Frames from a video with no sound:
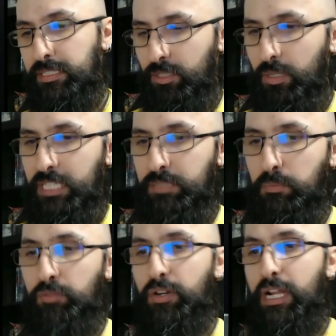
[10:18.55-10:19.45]
So it's
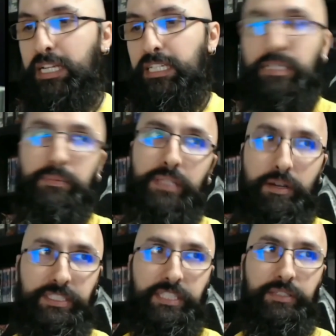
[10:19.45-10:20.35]
more for ideas. I mean, they
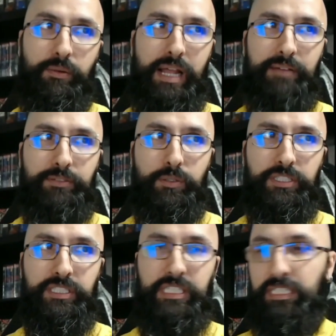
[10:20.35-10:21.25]
obviously don't have
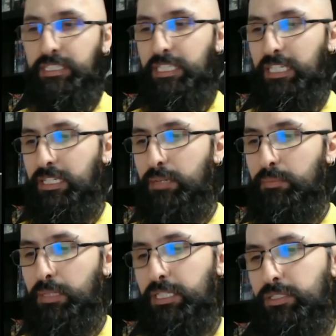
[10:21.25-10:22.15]
torches in this scene,
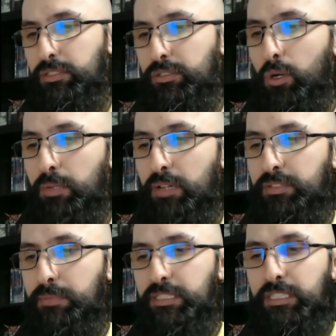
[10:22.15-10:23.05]
but it does throw me off
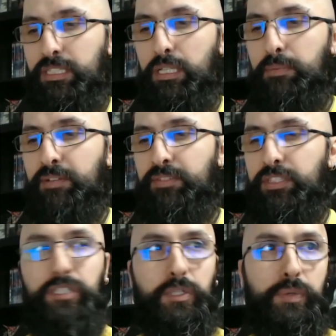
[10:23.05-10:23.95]
sometimes. There's a little bit of
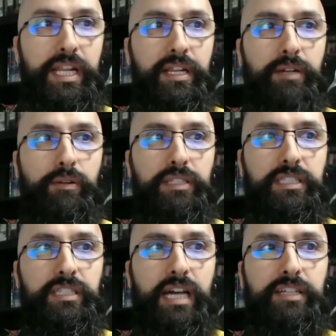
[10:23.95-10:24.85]
there's a gradient across the
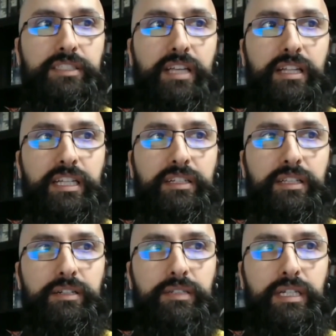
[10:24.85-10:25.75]
entire cell here,
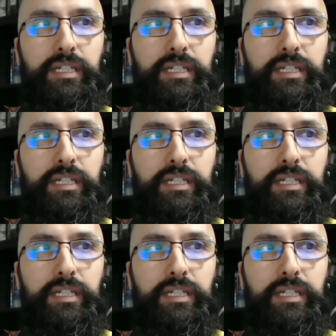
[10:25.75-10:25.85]
though.